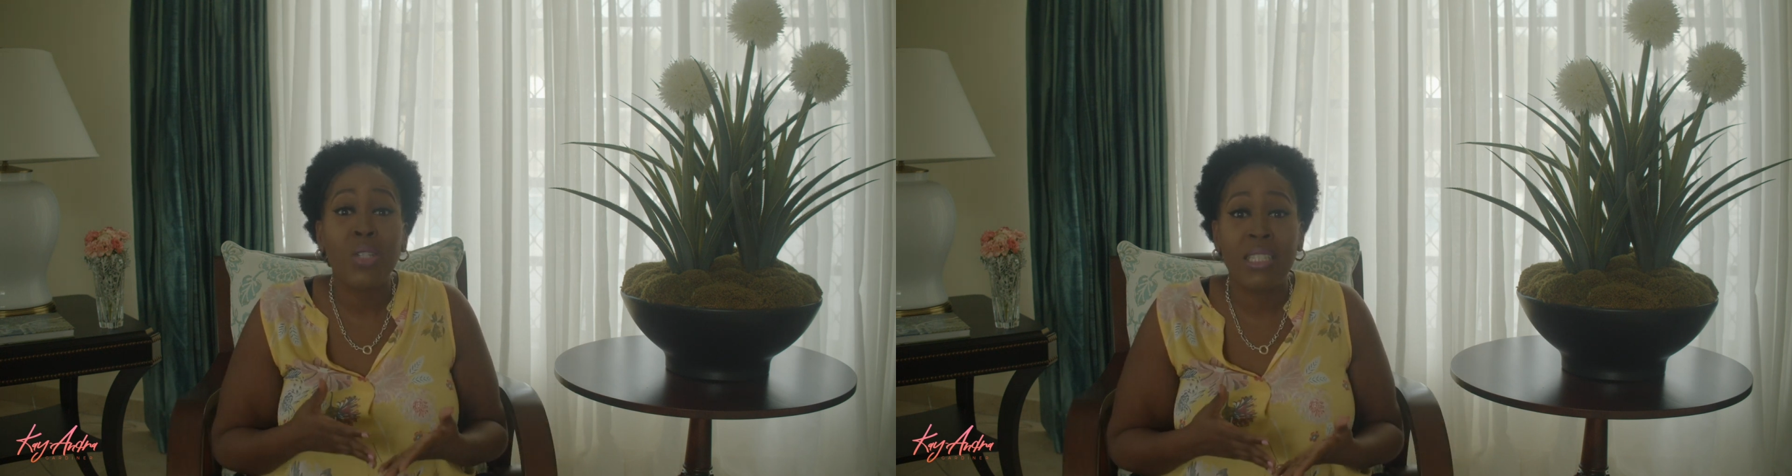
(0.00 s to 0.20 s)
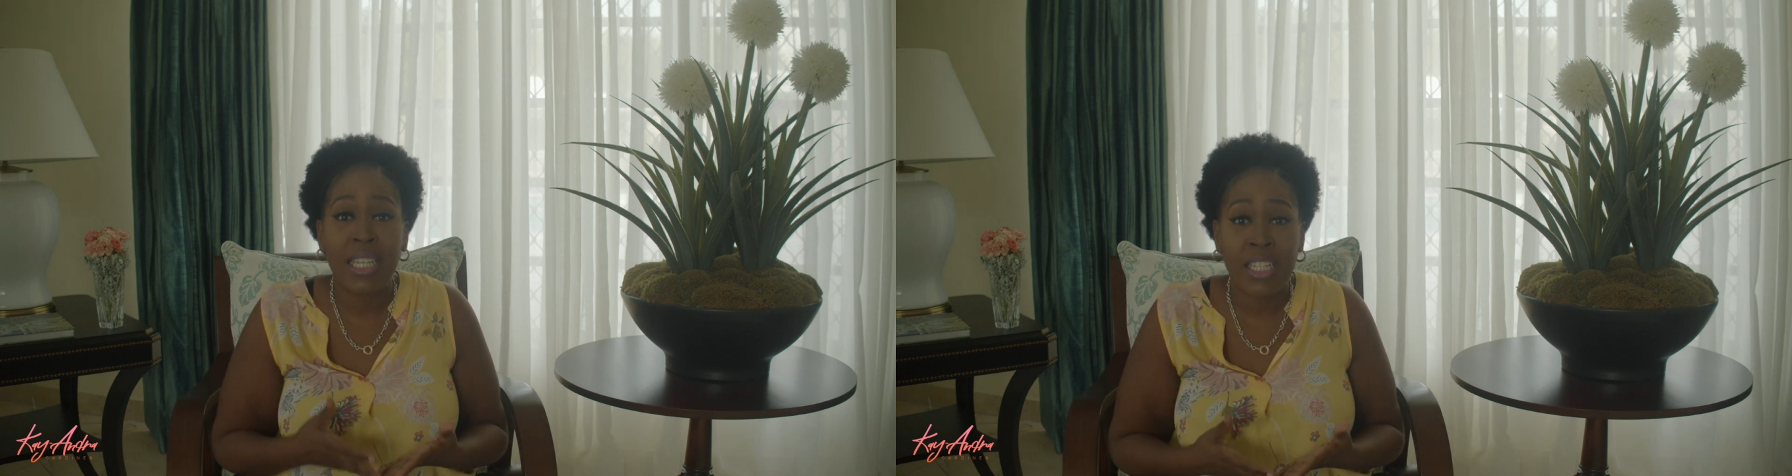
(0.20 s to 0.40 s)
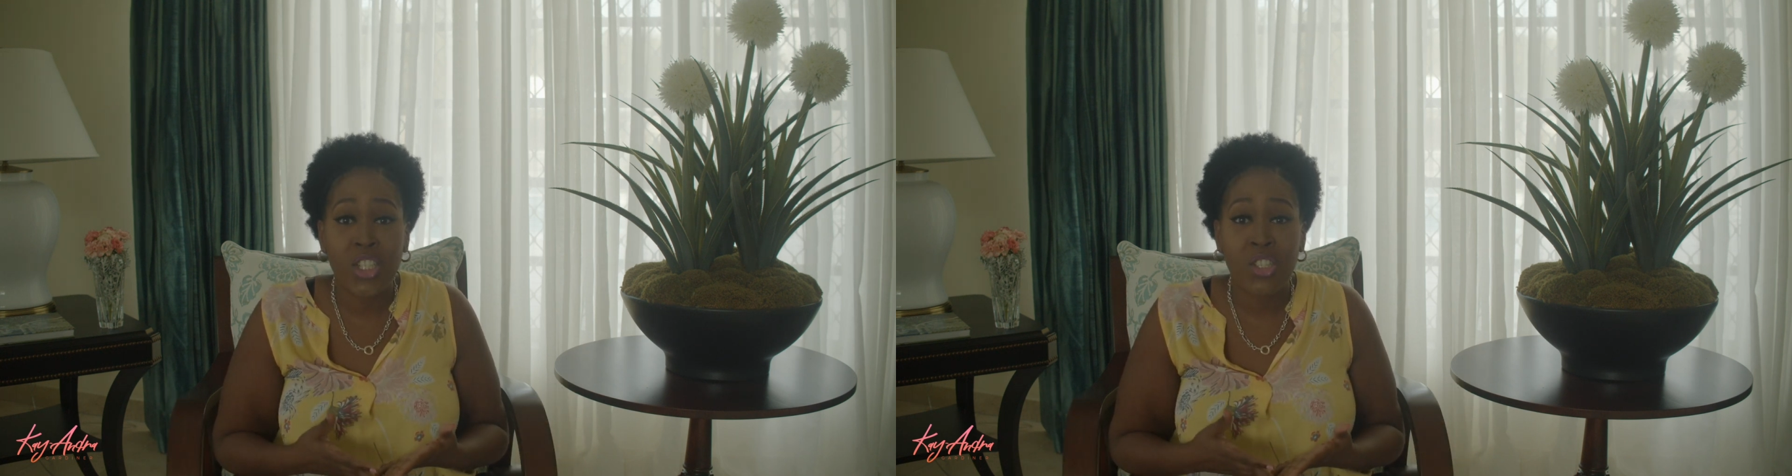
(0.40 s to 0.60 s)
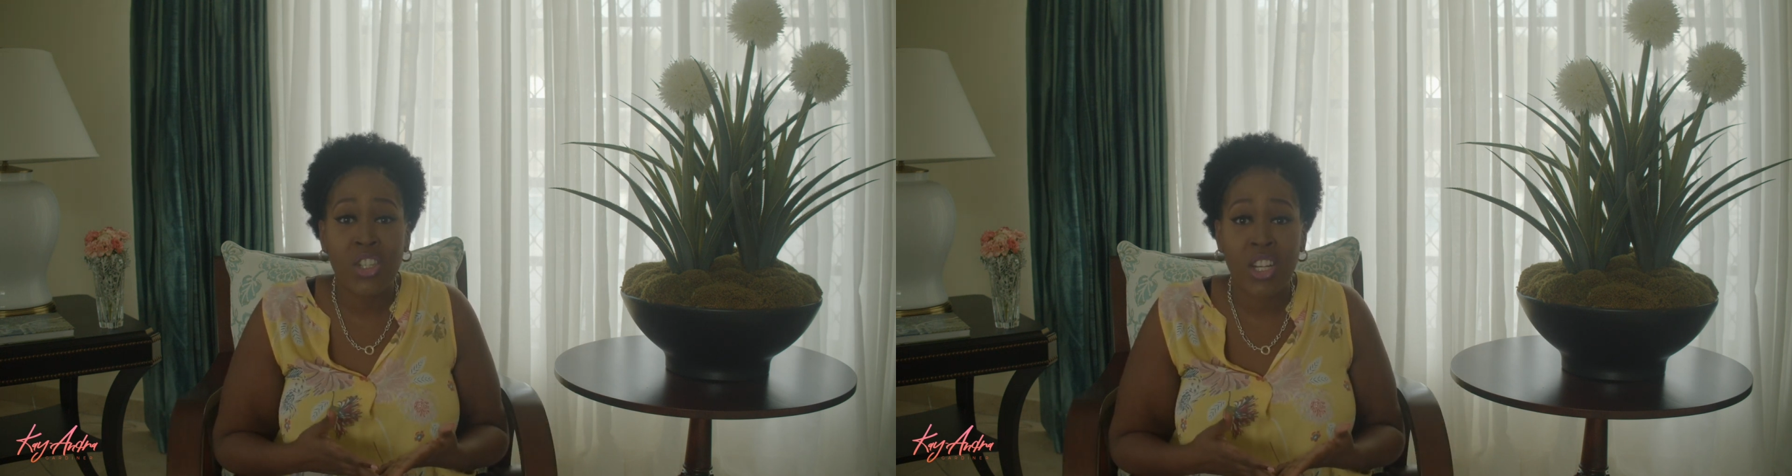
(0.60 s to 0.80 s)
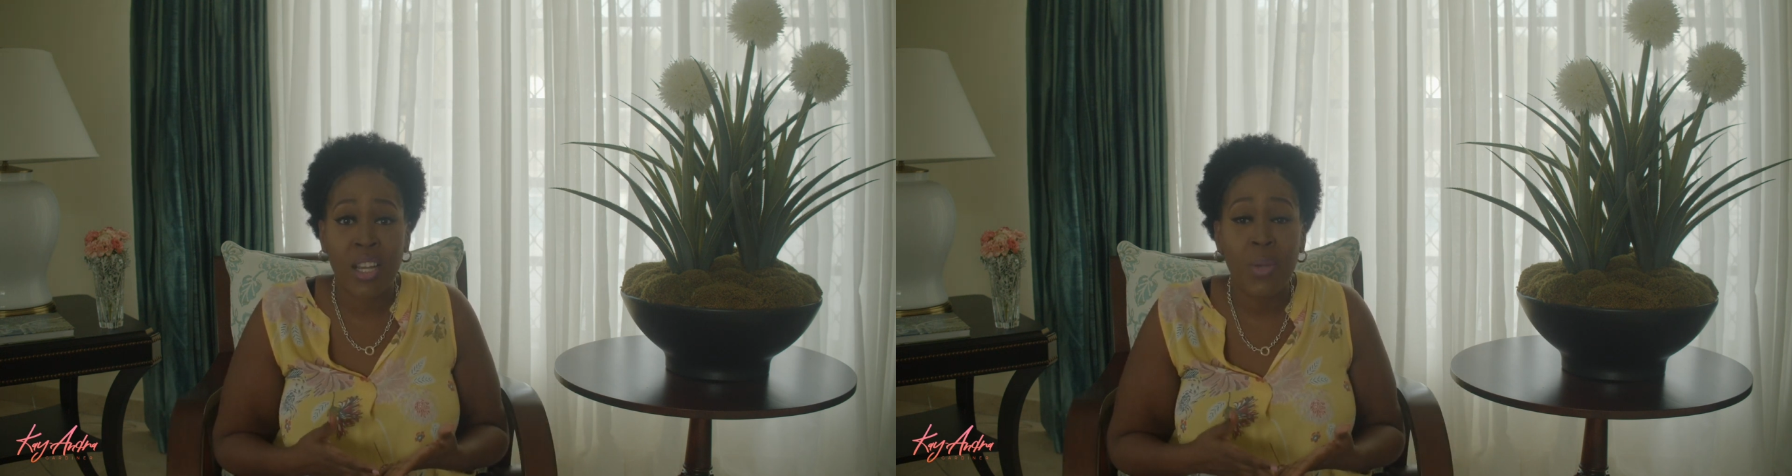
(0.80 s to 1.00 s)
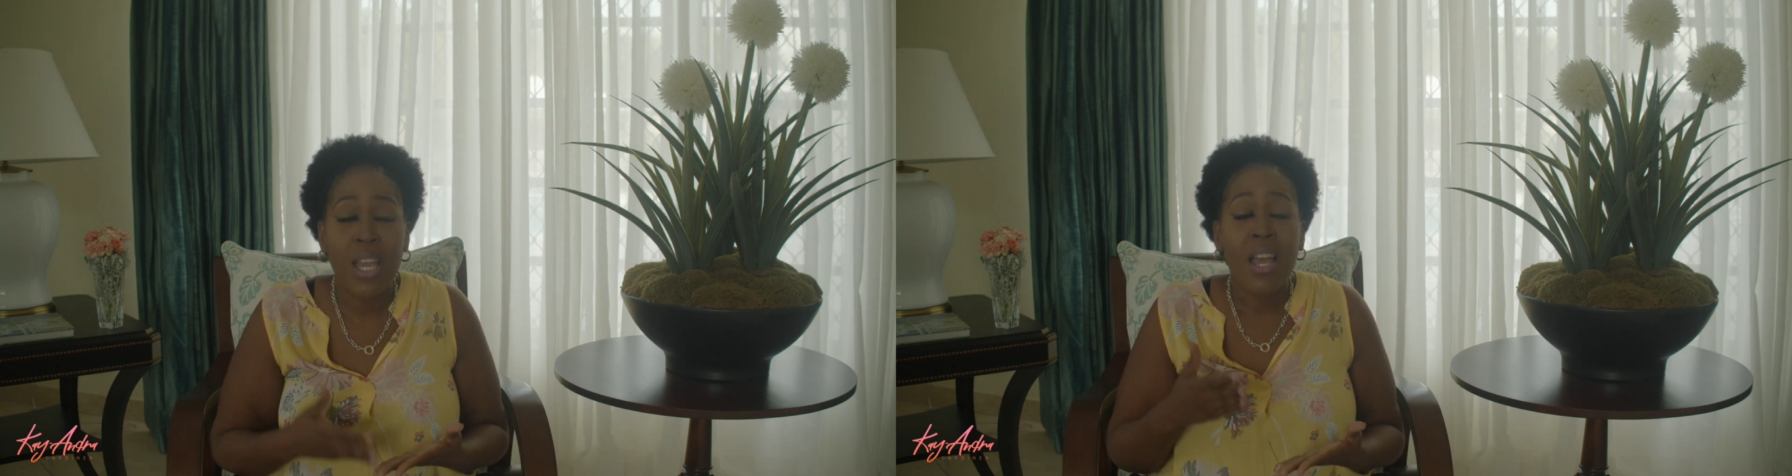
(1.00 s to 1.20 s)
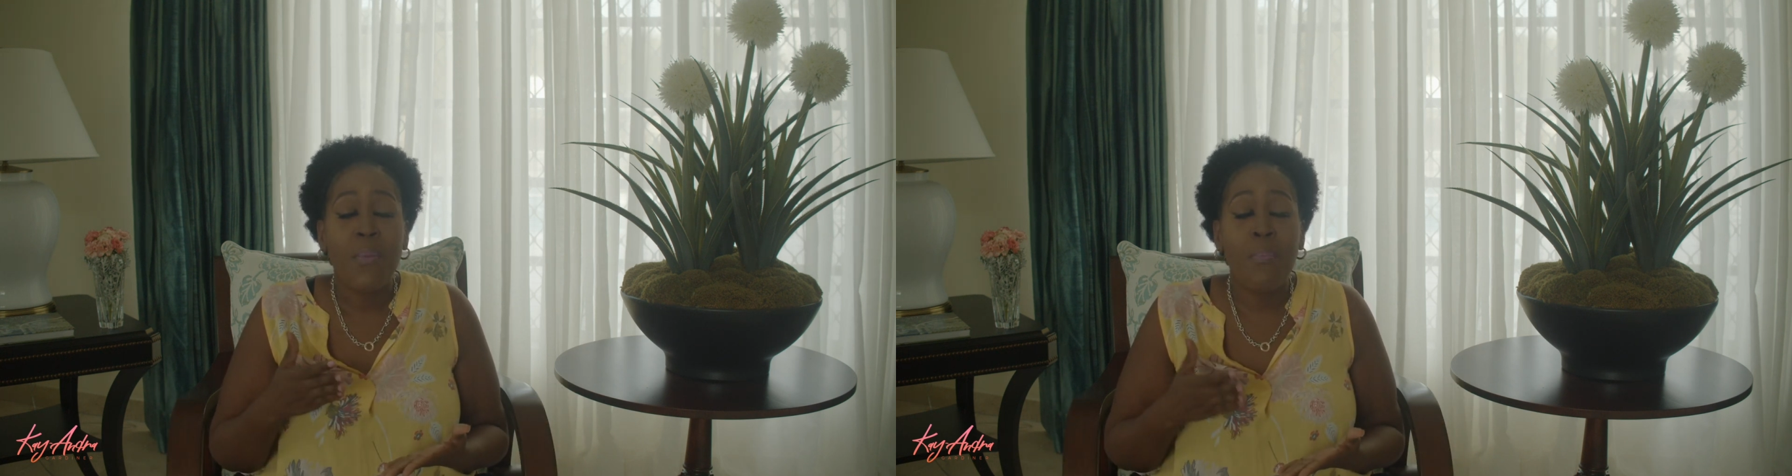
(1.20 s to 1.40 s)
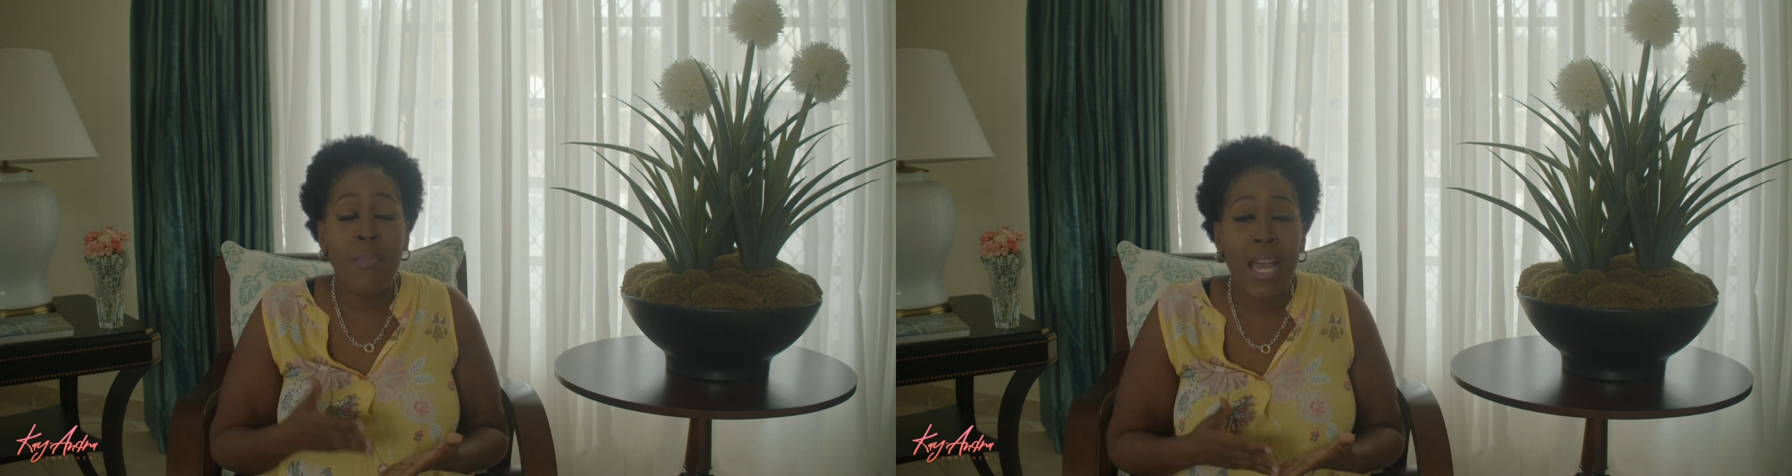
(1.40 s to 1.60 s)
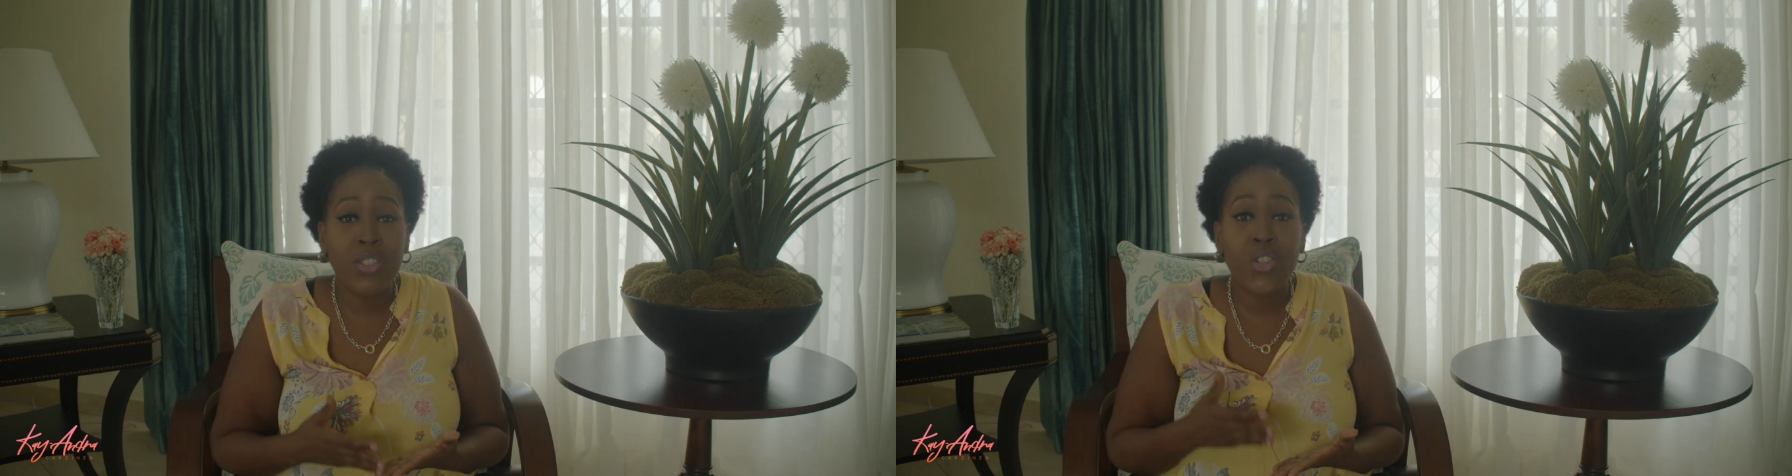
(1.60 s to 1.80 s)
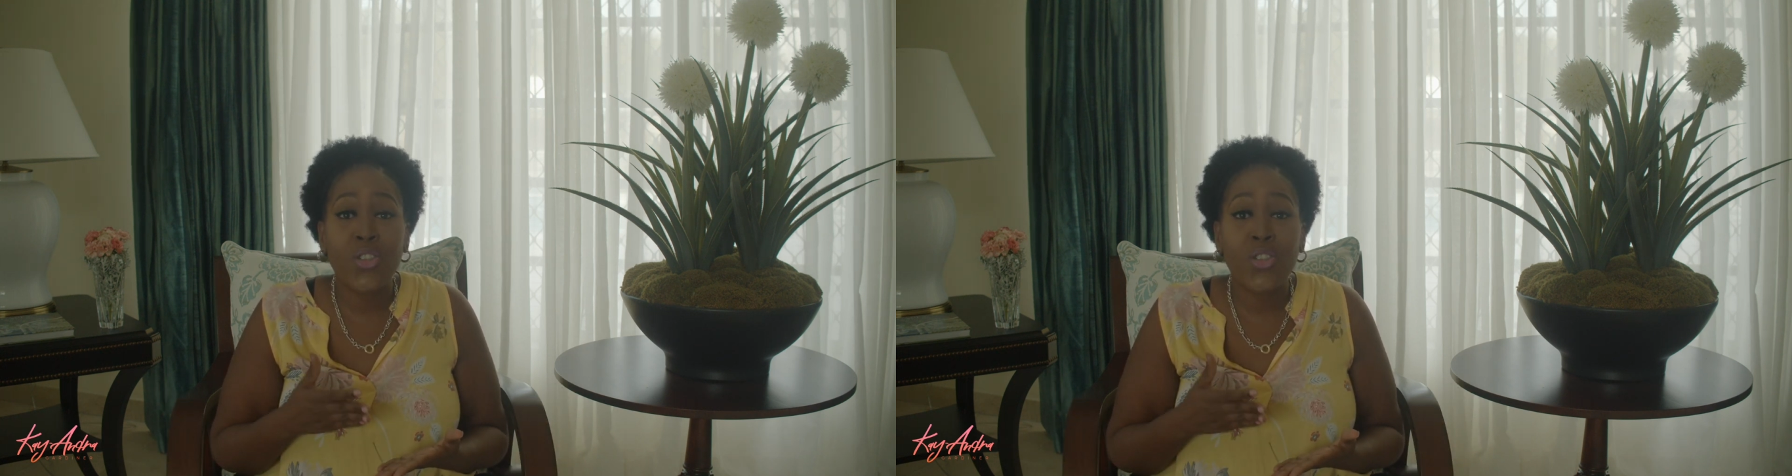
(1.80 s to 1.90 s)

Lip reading: relationship meant